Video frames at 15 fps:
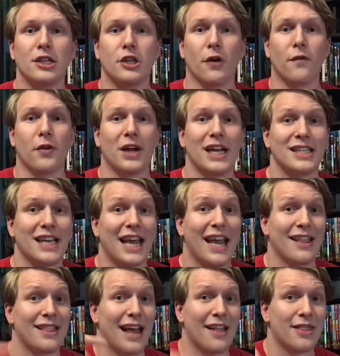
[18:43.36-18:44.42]
Don't forget to
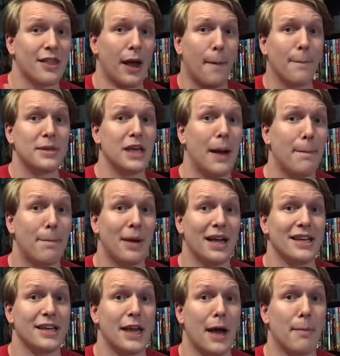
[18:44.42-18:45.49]
hit that thumbs up
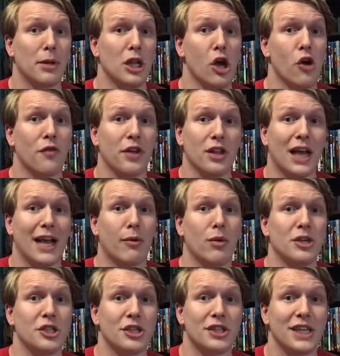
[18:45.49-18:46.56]
button down below if you like
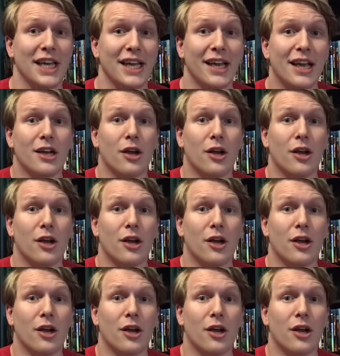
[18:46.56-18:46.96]
what you see.